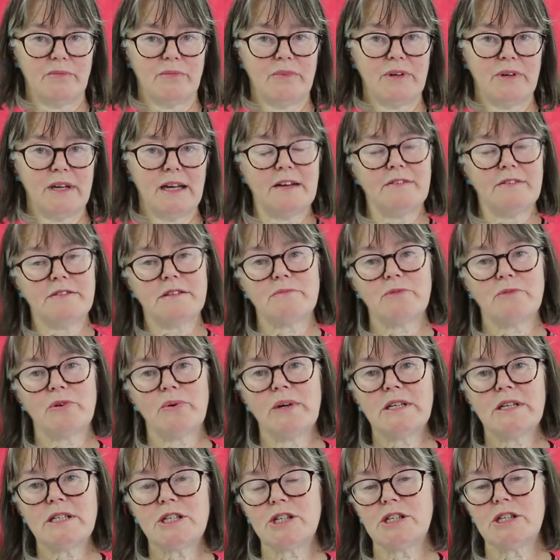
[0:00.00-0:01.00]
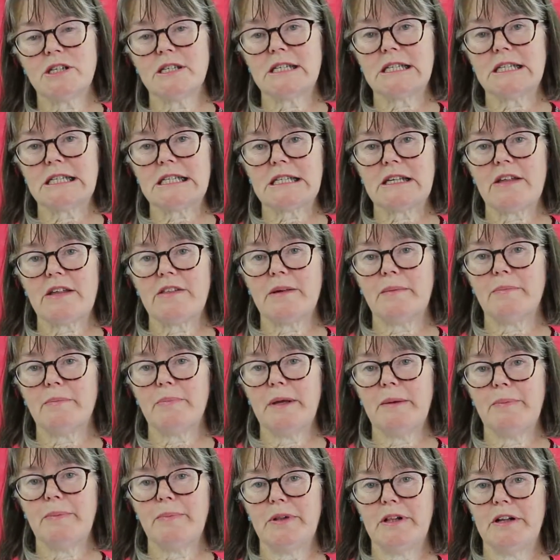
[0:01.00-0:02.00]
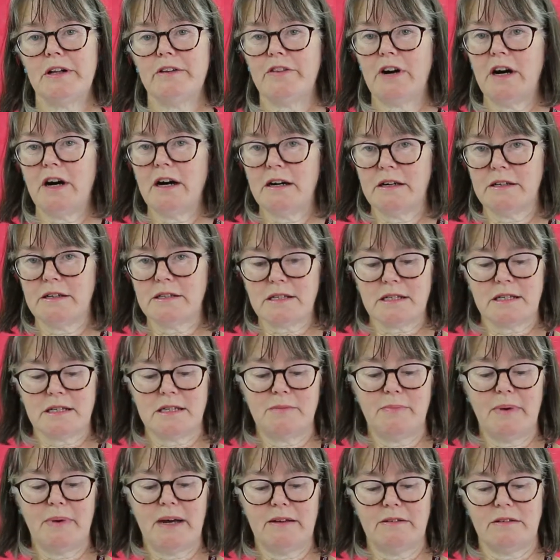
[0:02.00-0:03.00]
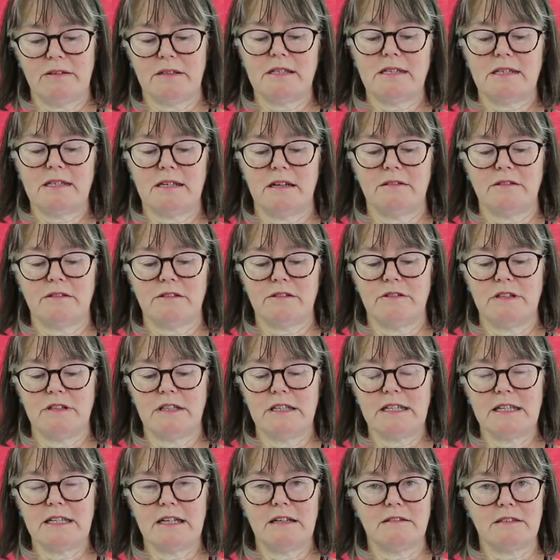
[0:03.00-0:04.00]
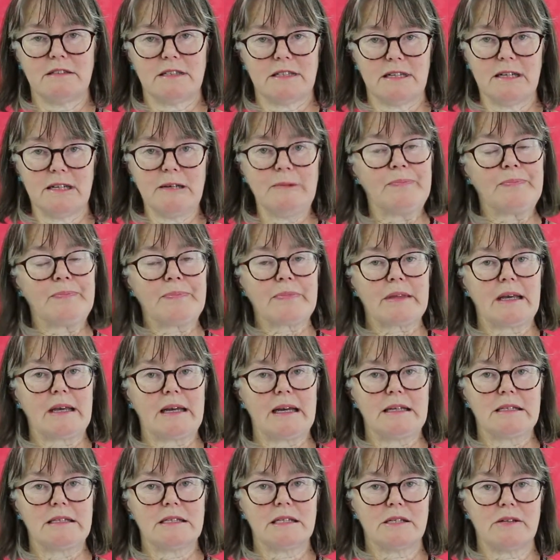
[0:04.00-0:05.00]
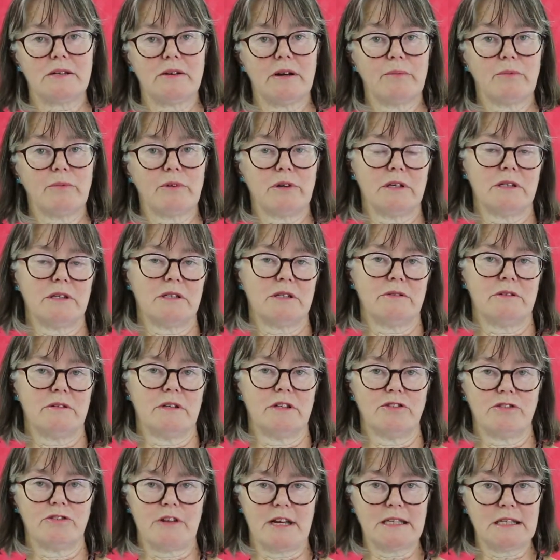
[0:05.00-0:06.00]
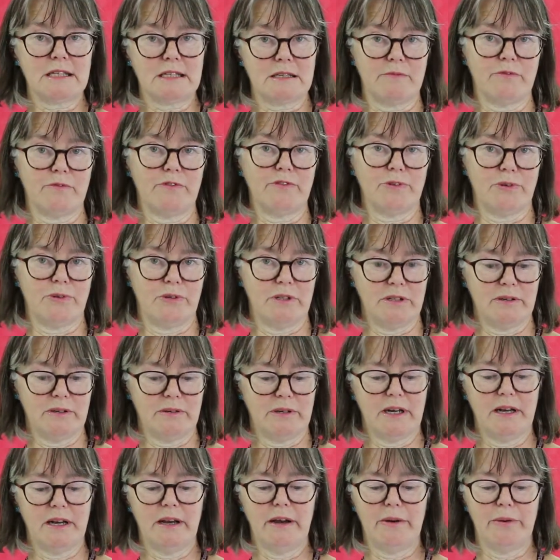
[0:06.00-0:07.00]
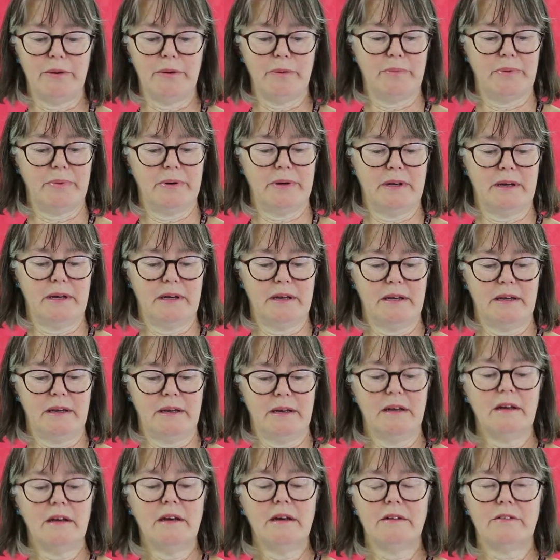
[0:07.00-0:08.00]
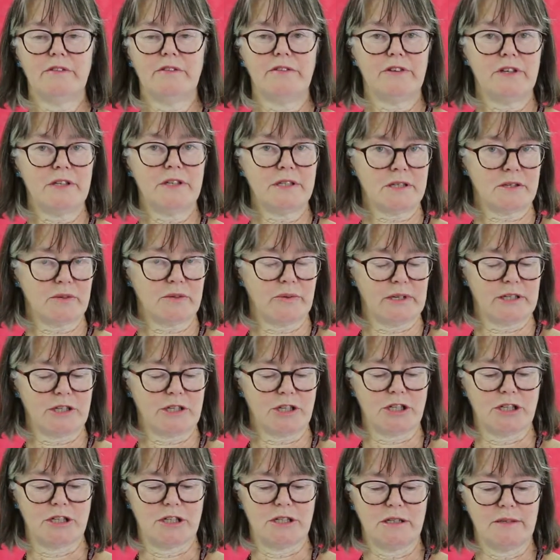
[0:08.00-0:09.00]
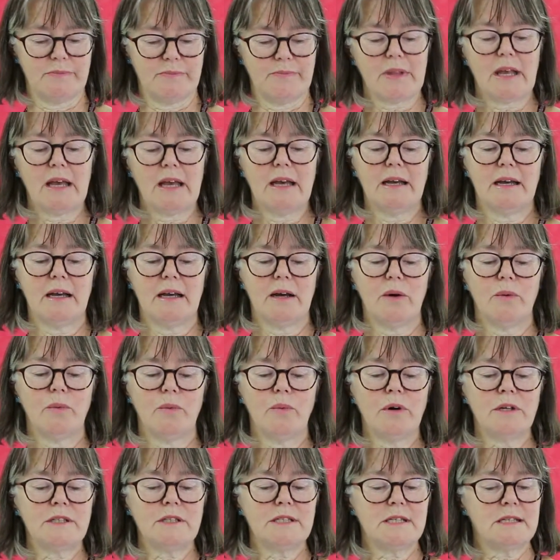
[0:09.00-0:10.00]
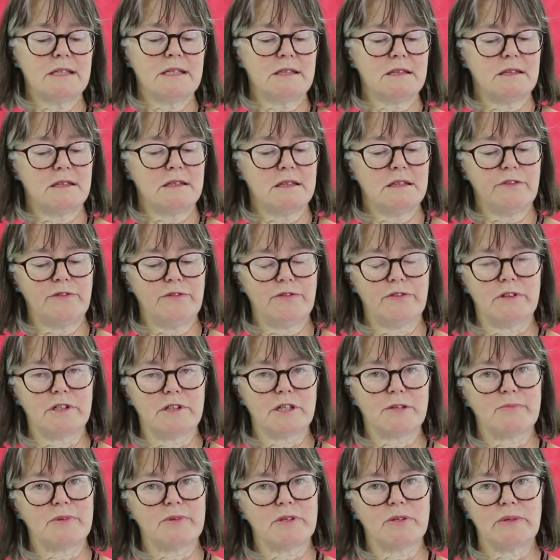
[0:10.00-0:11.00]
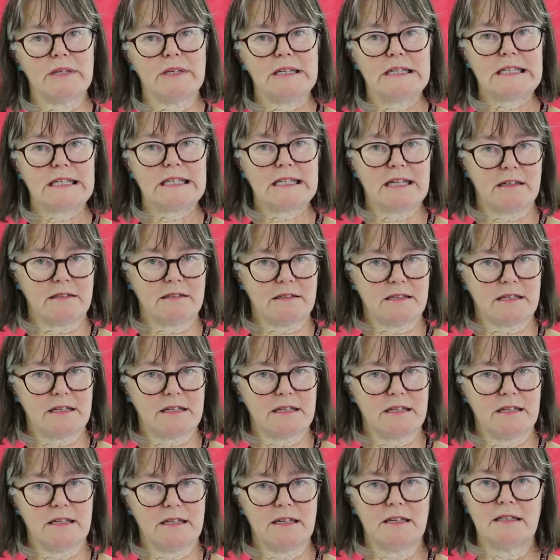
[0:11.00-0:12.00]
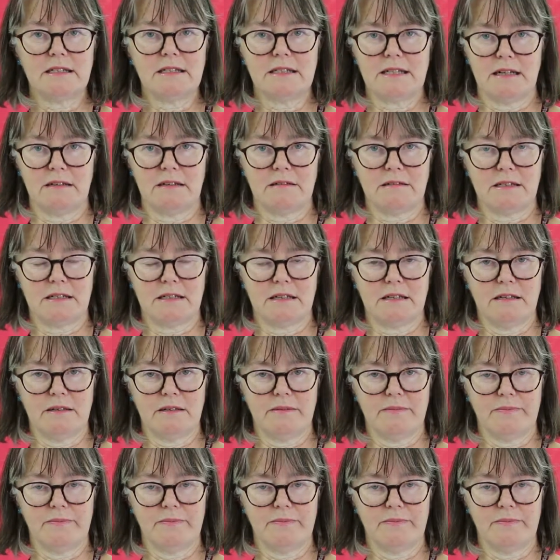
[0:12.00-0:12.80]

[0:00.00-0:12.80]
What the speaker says: We have some questions that people have asked about the CELTA and the DELTA, and so I'm going to address them for you, I hope. First question, what is the difference between CELTA and DELTA?